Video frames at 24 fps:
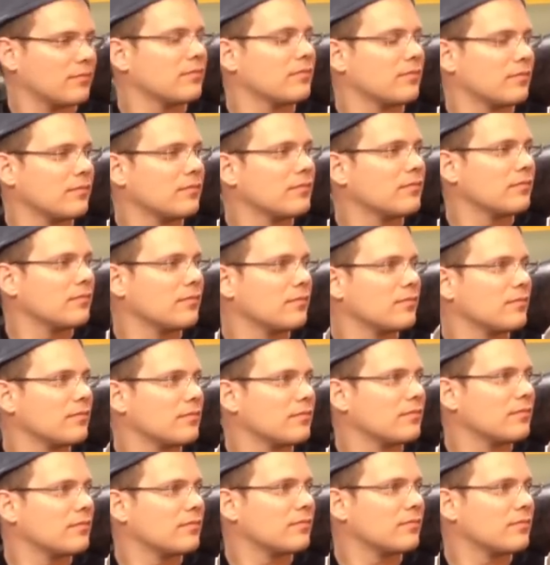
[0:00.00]

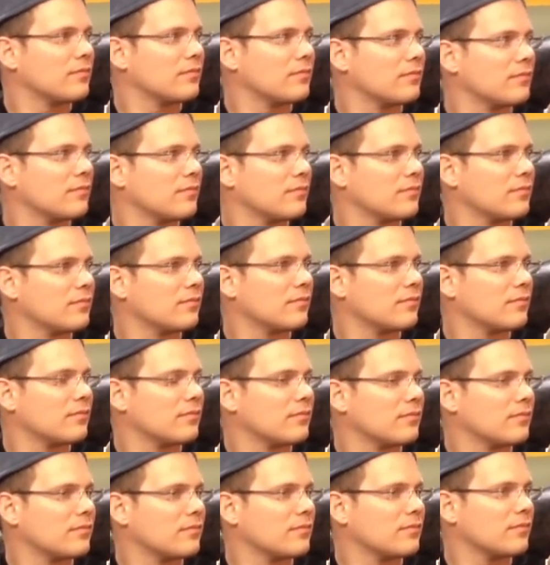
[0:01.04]

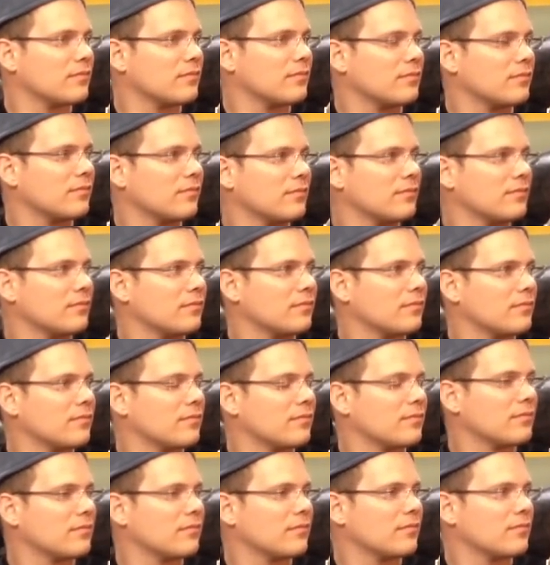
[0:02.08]

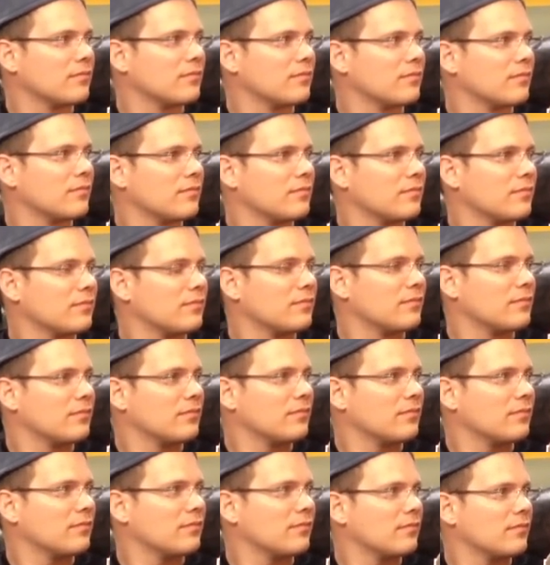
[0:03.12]

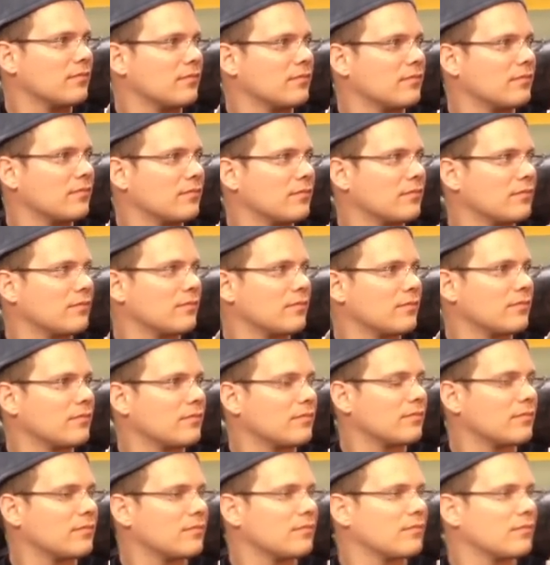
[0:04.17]

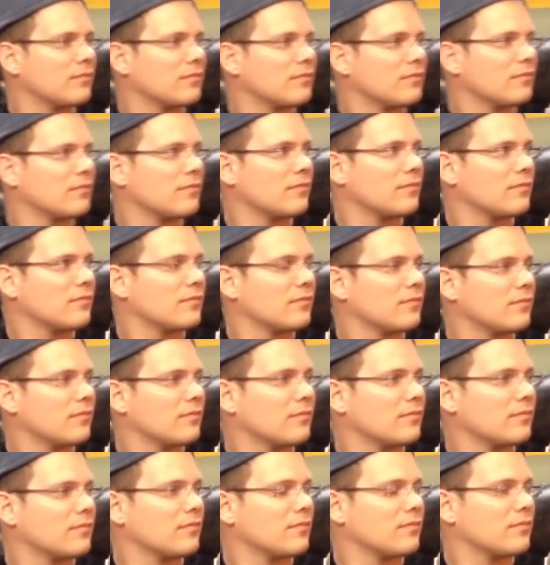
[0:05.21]

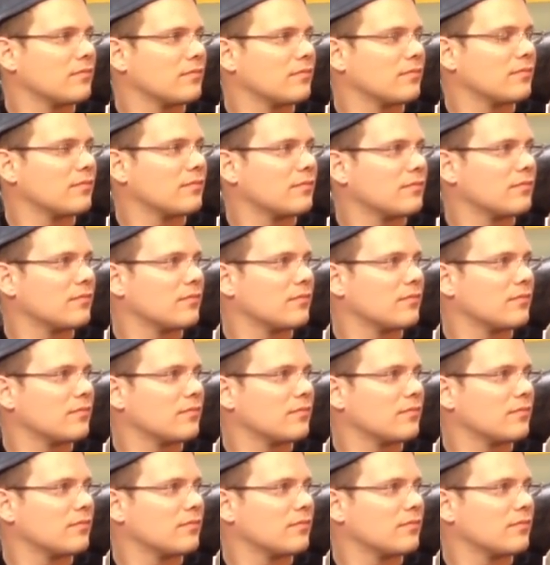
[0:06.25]
This person isn't speaking.